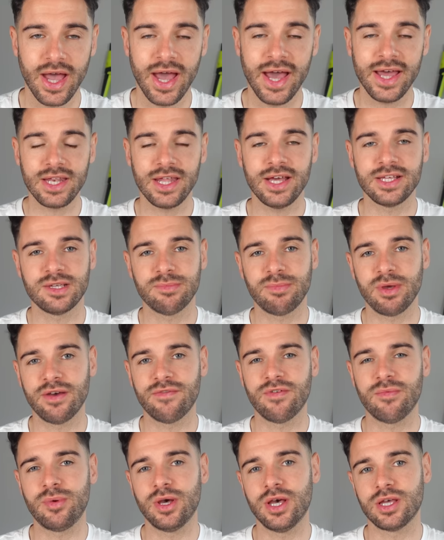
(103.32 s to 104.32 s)
And as a bit of
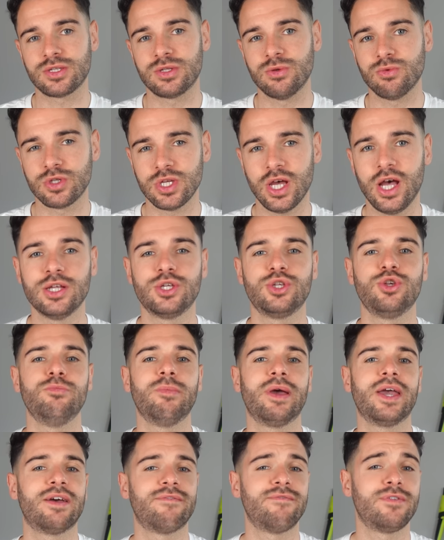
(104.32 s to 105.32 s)
a personal touch, you
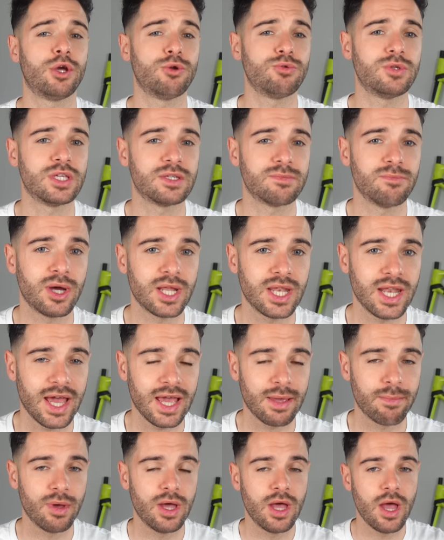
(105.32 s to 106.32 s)
may have noticed my
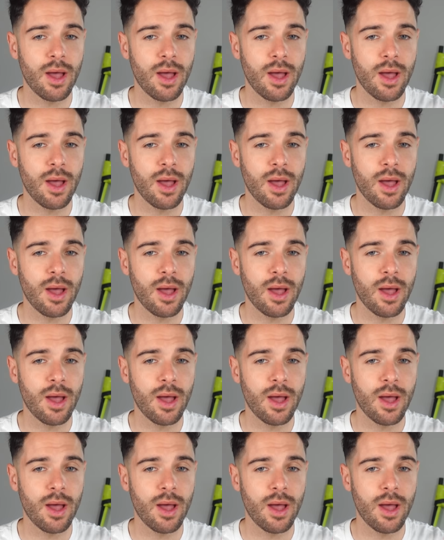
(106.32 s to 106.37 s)
name